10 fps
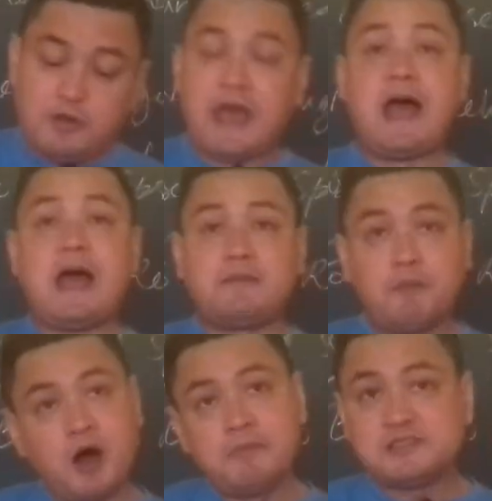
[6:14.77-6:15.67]

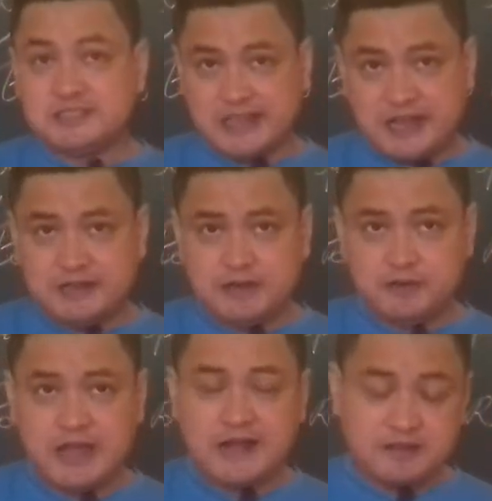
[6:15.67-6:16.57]
And Muhammad
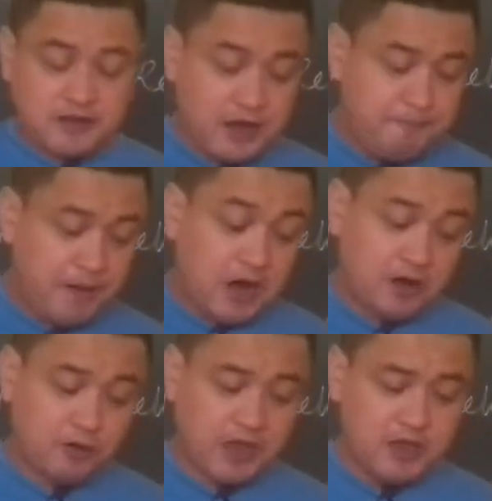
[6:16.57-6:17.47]
said that
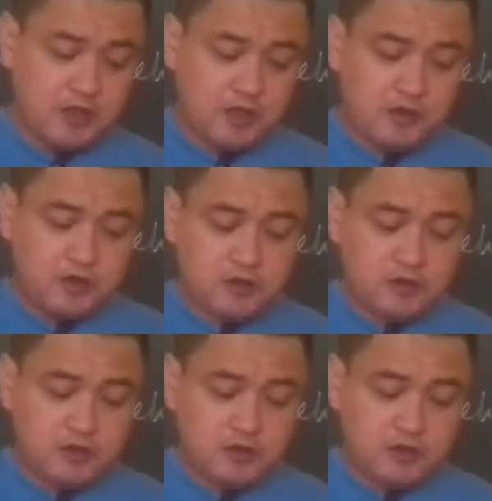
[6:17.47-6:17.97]
Kaaba, okay,